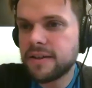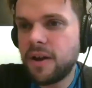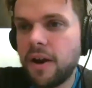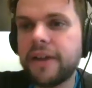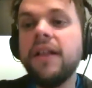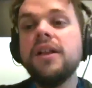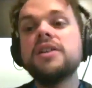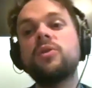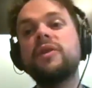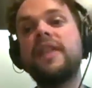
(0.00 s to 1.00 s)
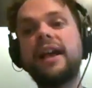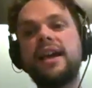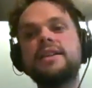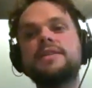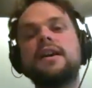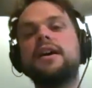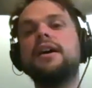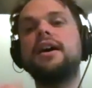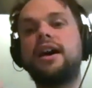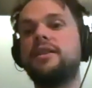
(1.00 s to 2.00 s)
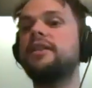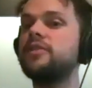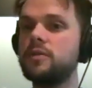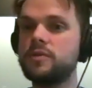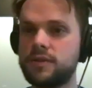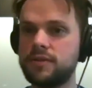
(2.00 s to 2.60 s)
All right. So in that case, I'll get those.